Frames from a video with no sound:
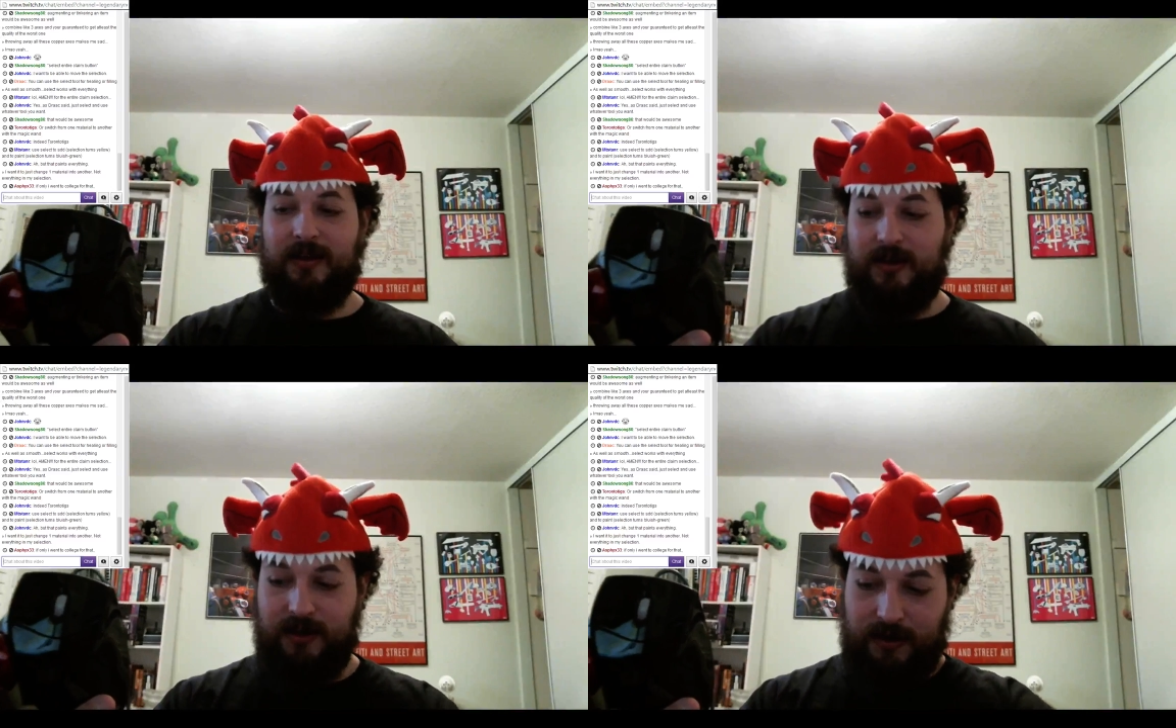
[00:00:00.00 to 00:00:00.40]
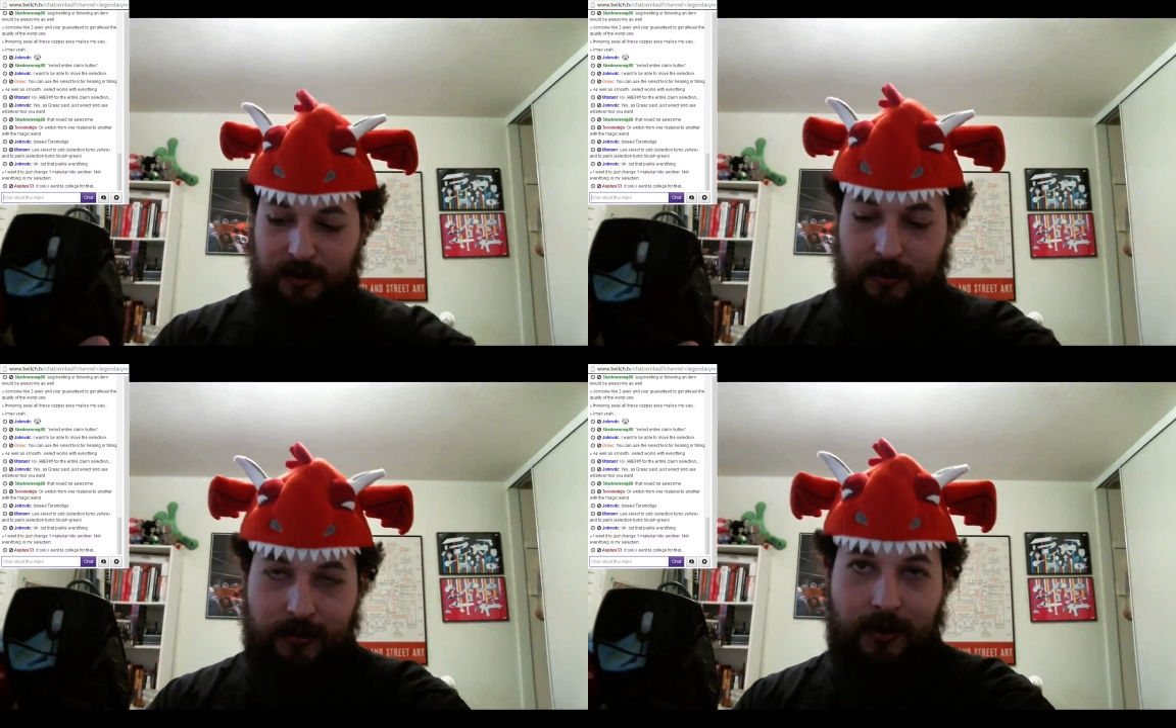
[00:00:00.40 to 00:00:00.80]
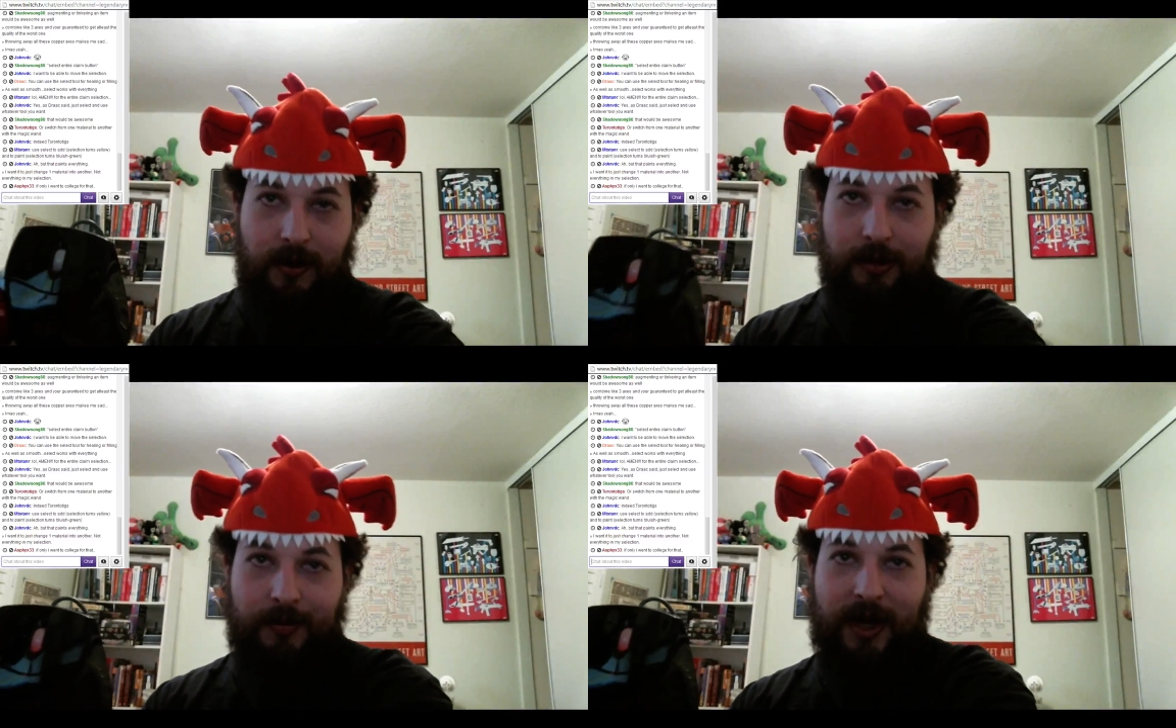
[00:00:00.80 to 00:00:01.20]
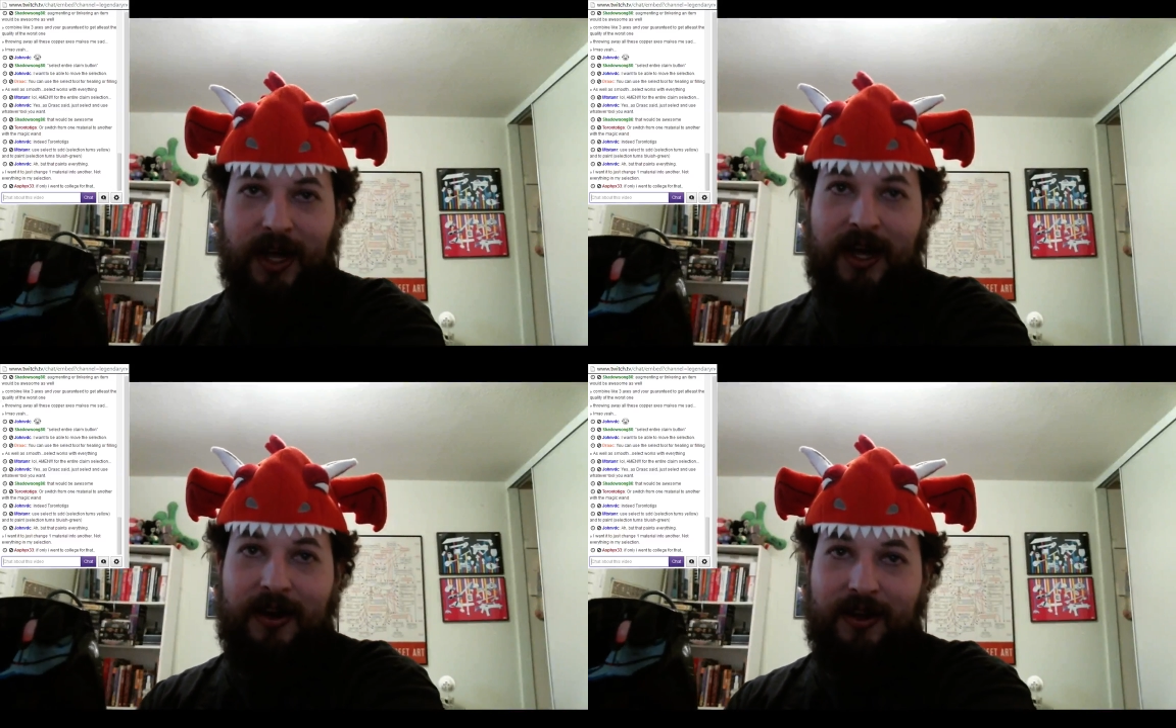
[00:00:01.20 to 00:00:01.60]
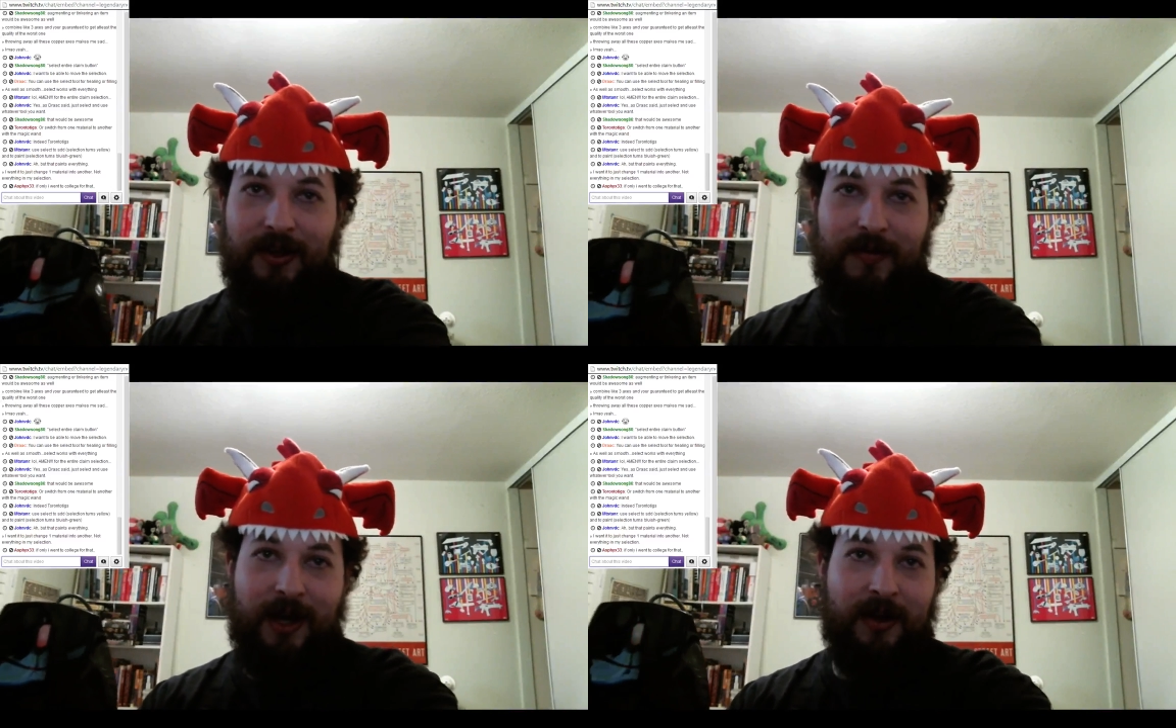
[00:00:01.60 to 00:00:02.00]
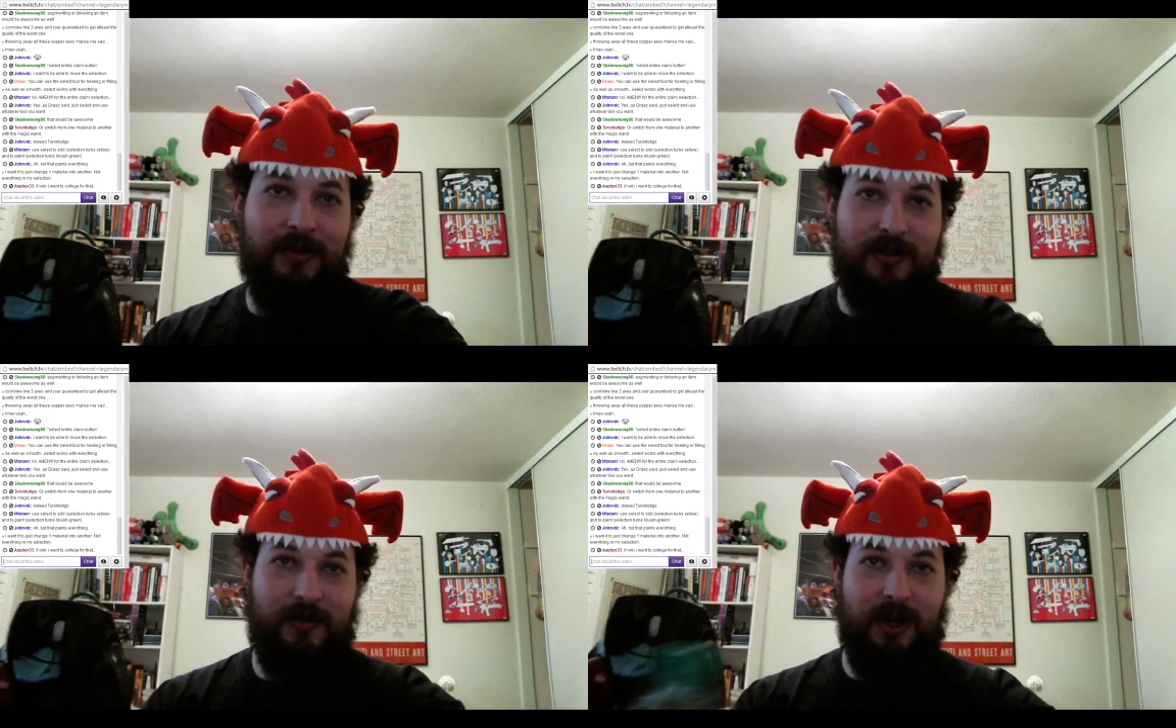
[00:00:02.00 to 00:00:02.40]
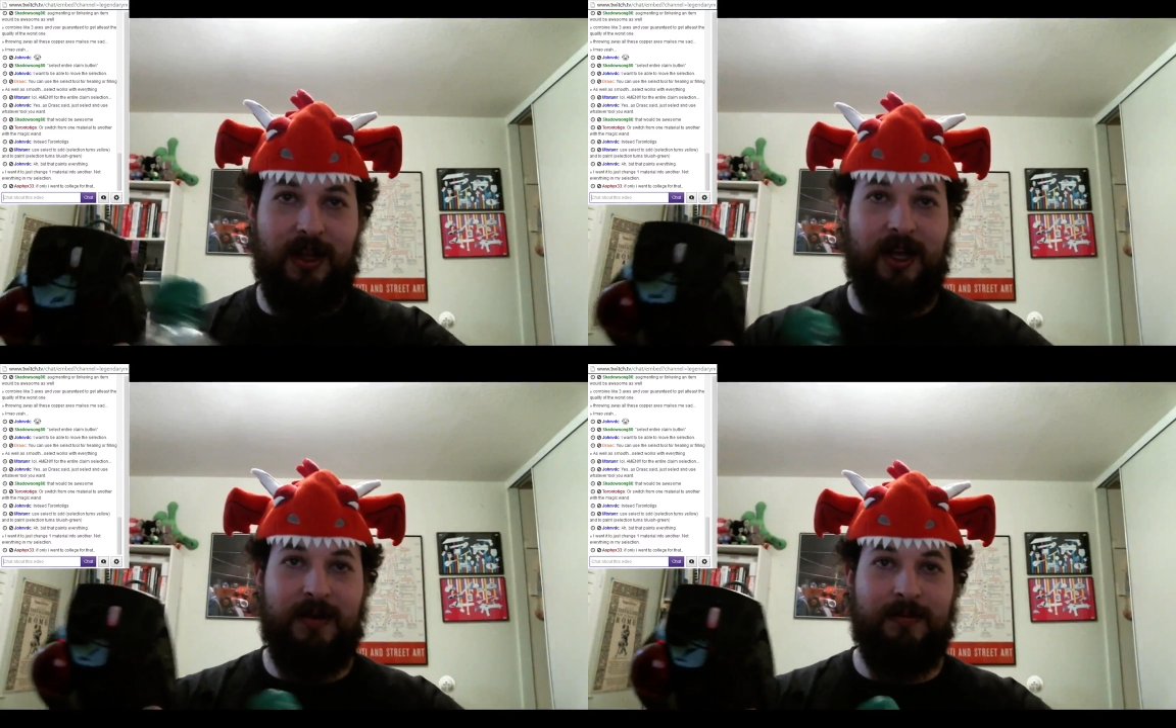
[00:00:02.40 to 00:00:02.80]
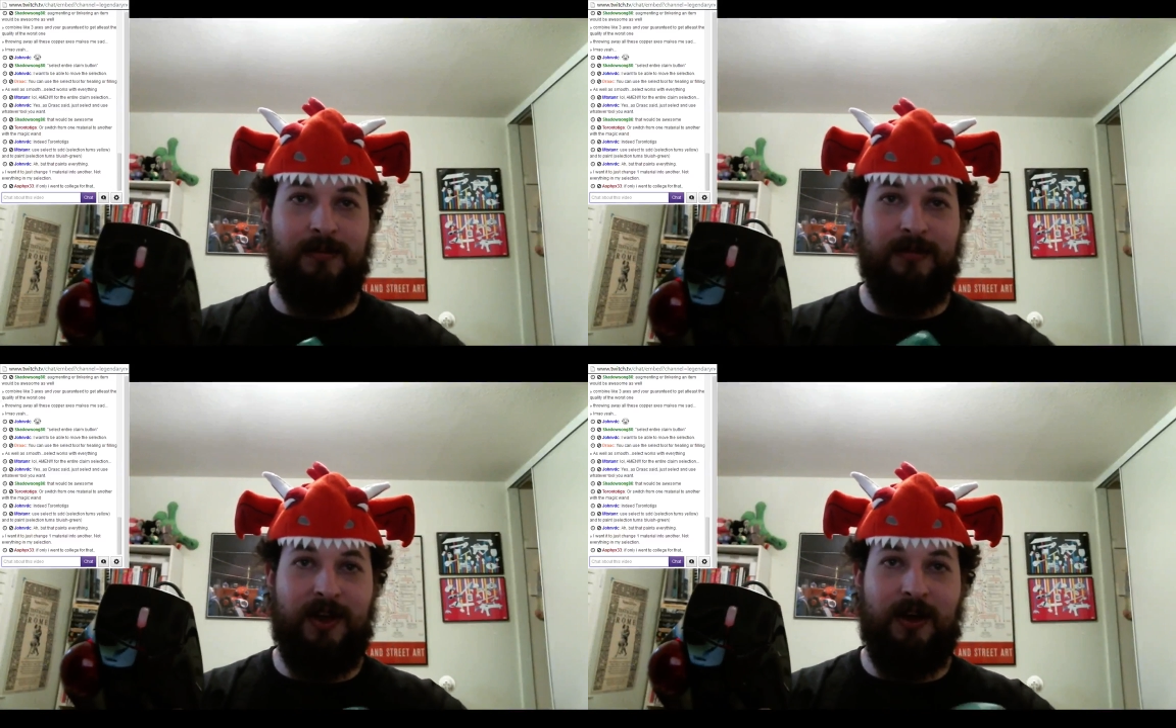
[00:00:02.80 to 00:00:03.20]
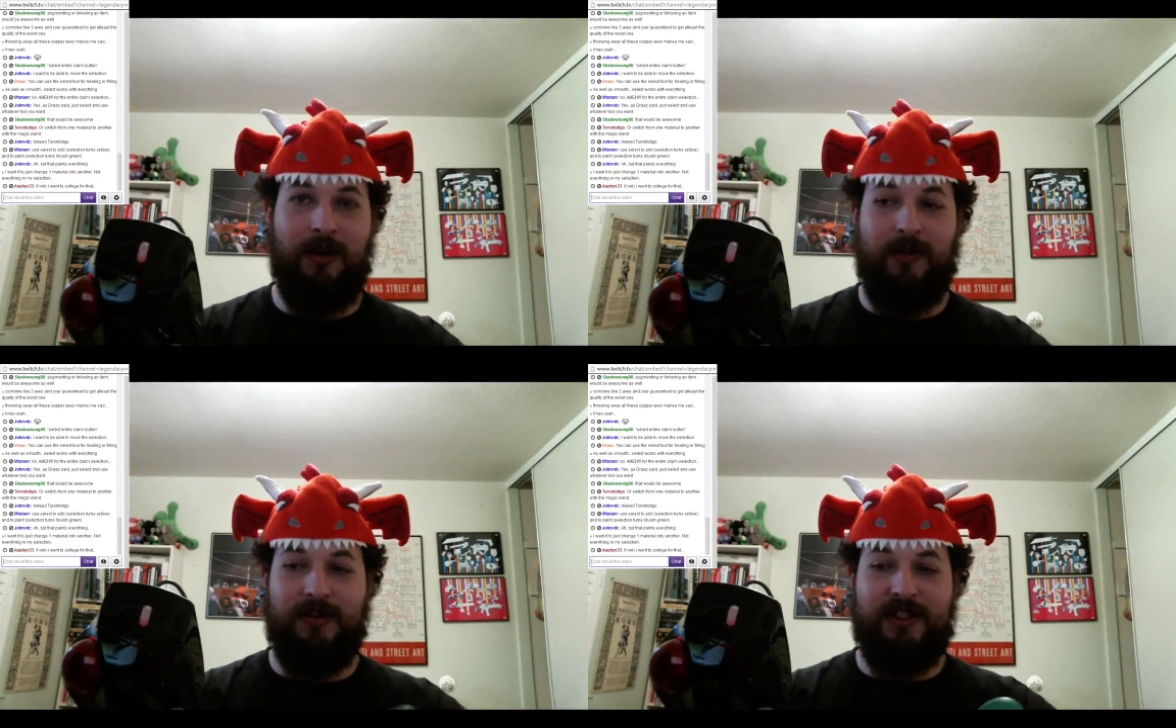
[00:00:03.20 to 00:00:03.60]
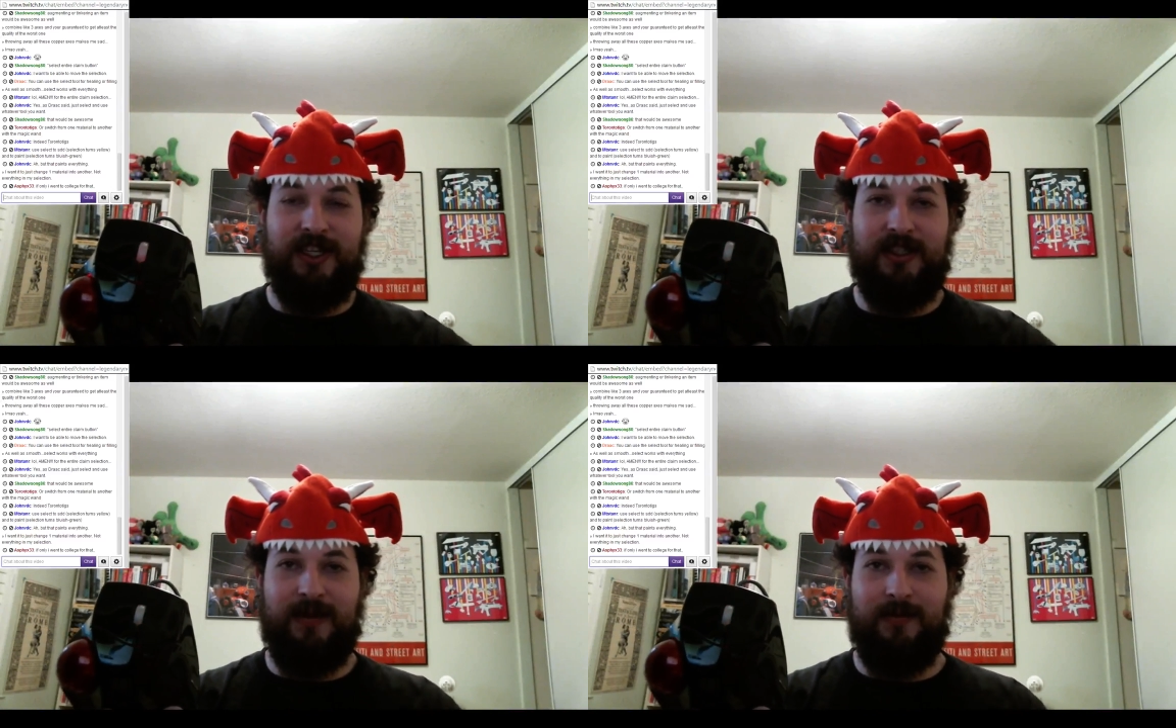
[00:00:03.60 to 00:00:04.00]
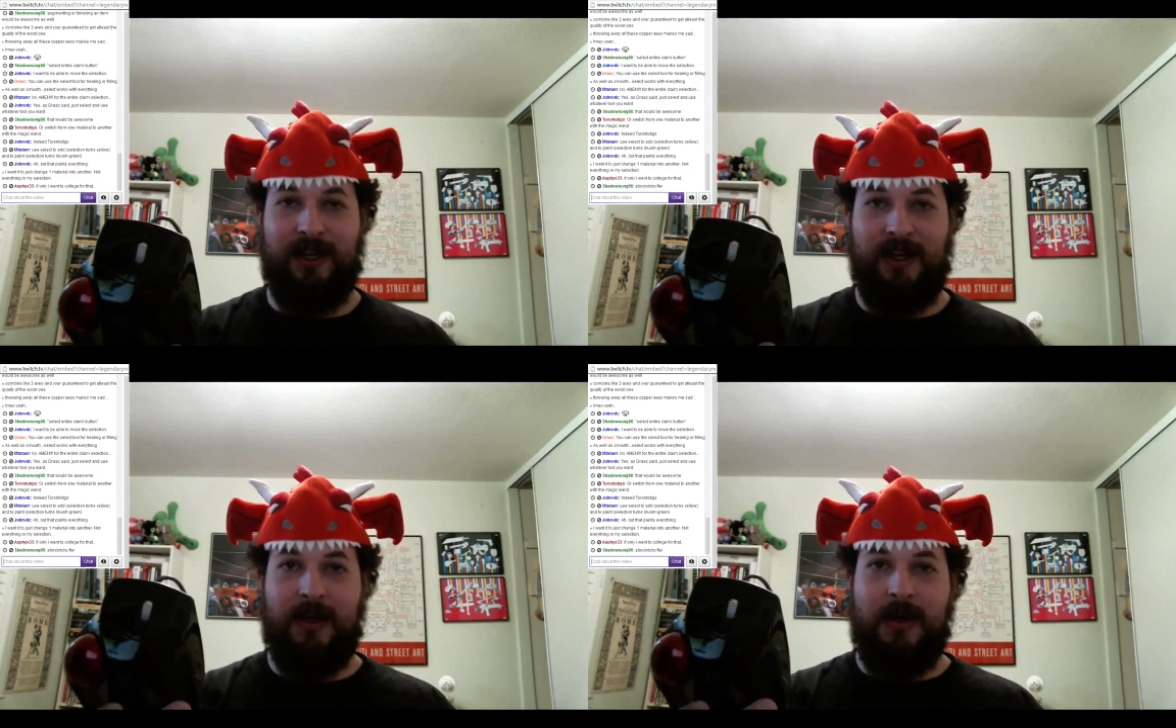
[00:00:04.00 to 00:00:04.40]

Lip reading: to hold my hand on the mouse while I'm harvesting something.